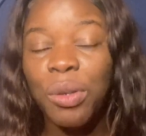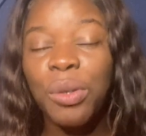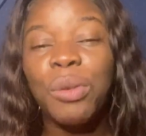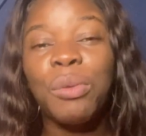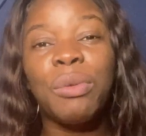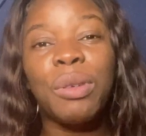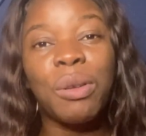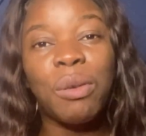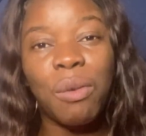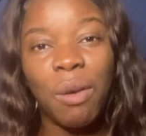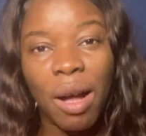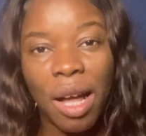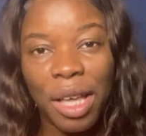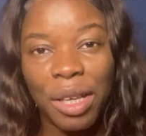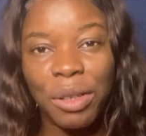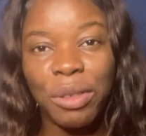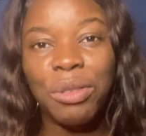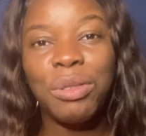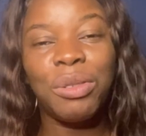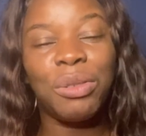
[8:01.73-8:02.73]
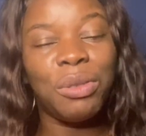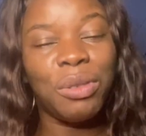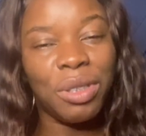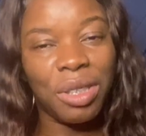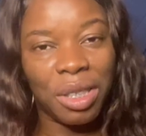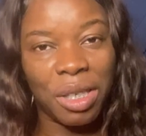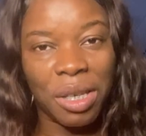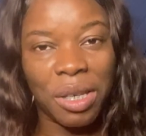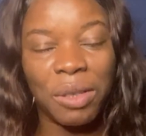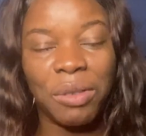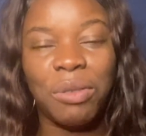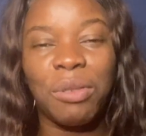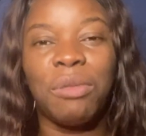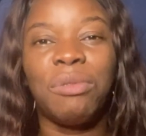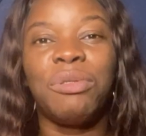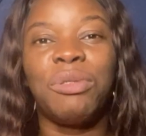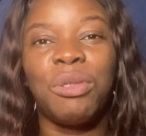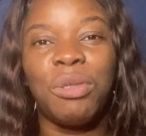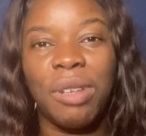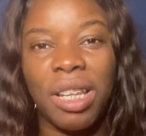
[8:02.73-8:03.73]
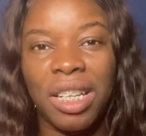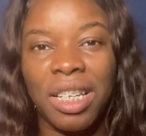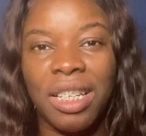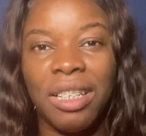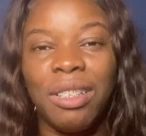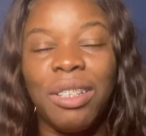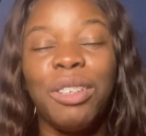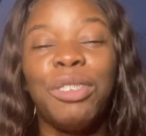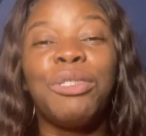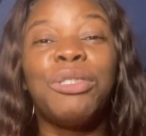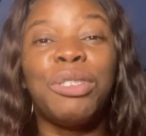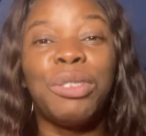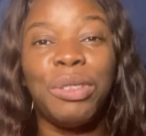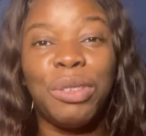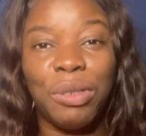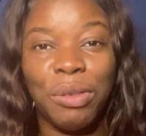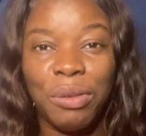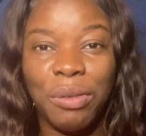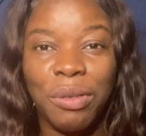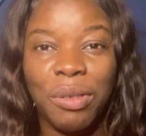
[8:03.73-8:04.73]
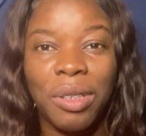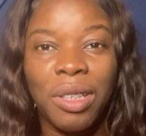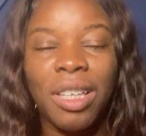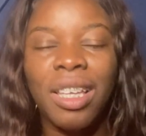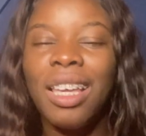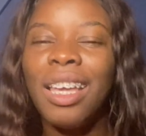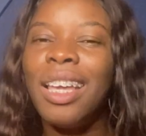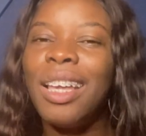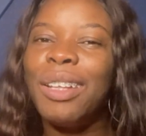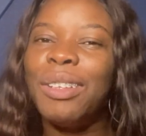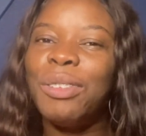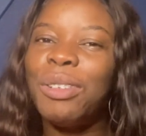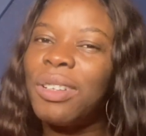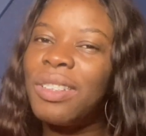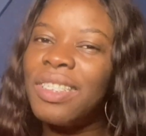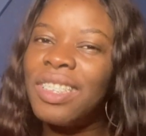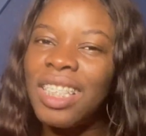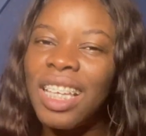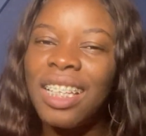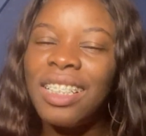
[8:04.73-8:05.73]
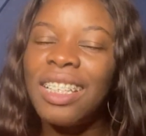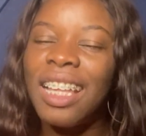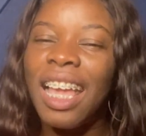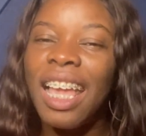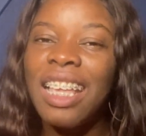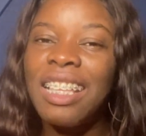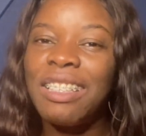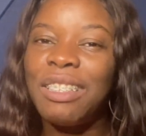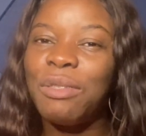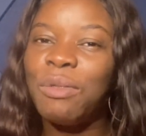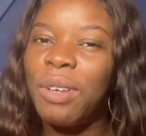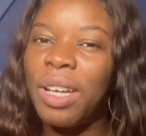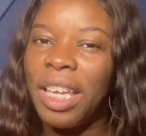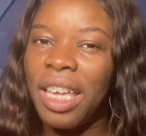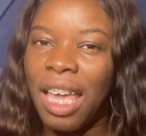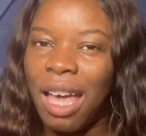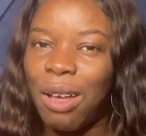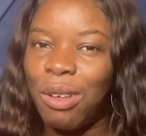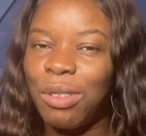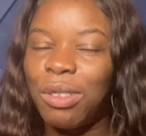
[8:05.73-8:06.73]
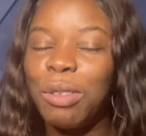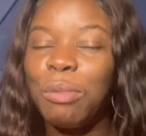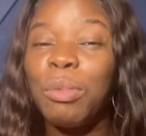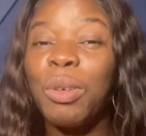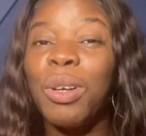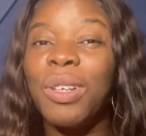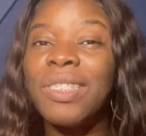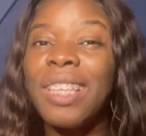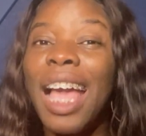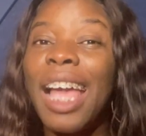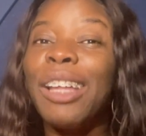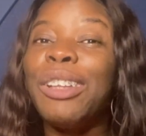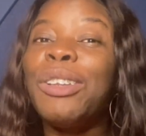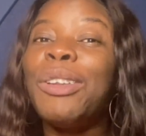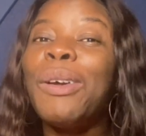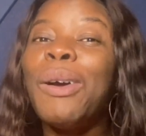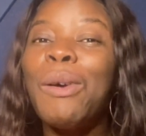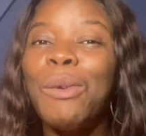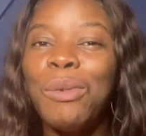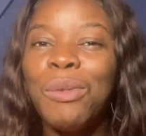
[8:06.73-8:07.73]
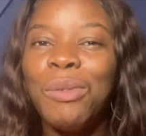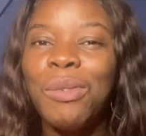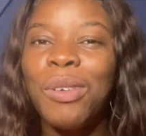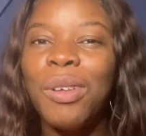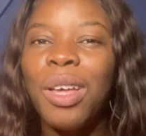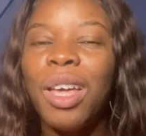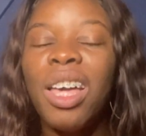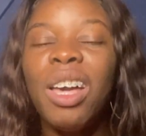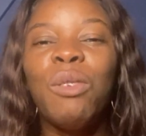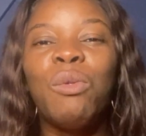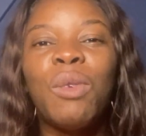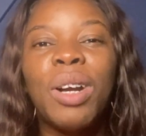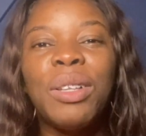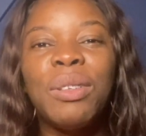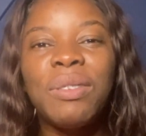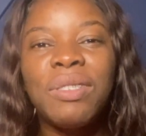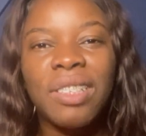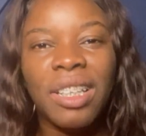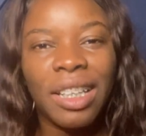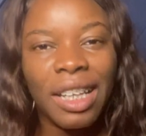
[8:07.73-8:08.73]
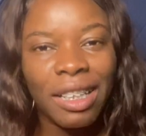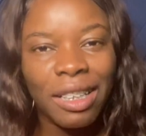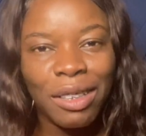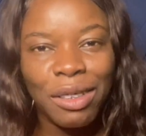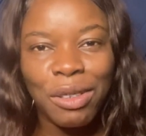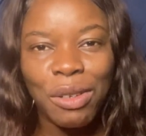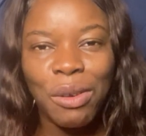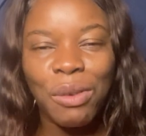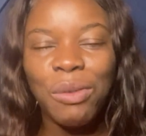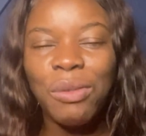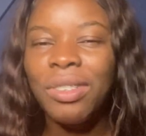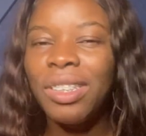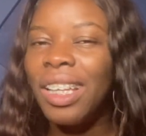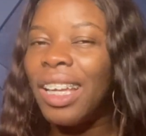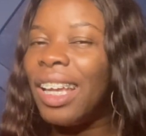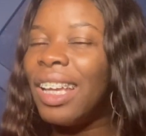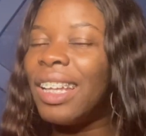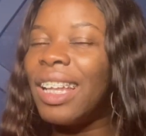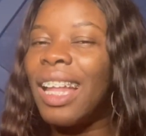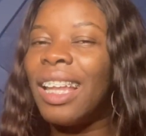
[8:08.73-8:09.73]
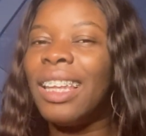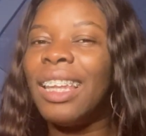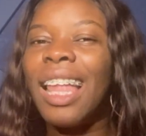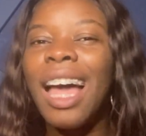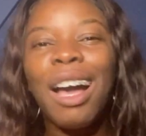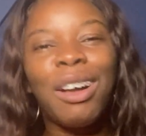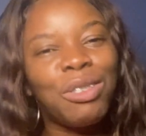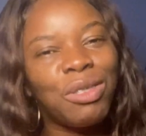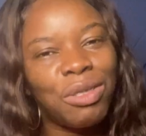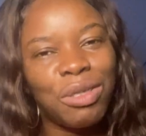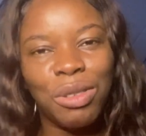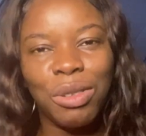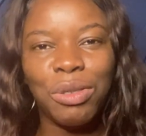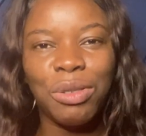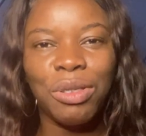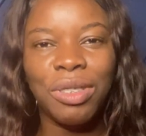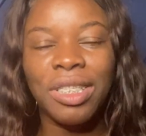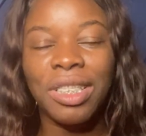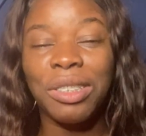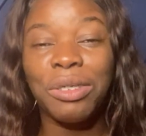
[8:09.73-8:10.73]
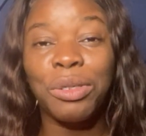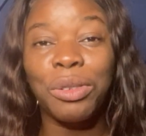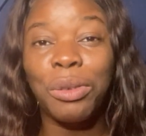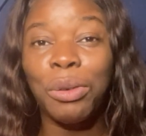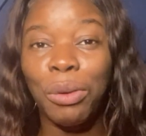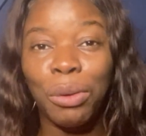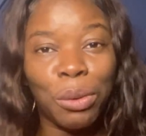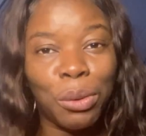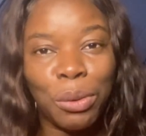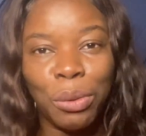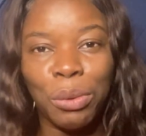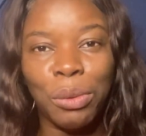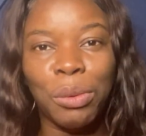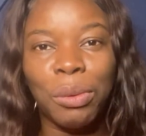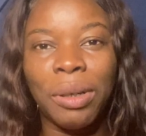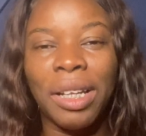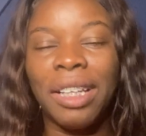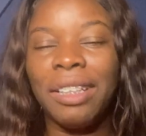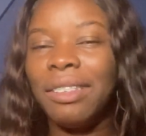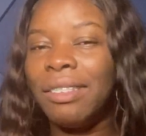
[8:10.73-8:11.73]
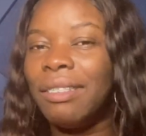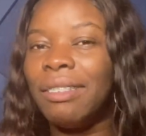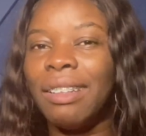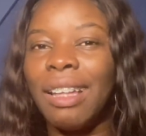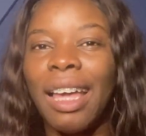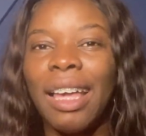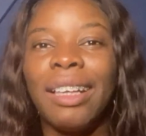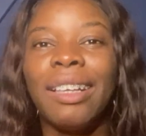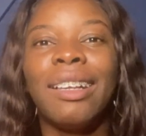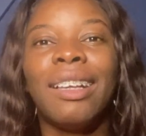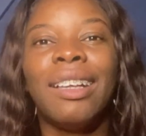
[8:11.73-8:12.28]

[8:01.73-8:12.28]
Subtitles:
require 2 years of training to do? Don't take the easy way out, because I know when you select no, it allows you to just go through it. Like,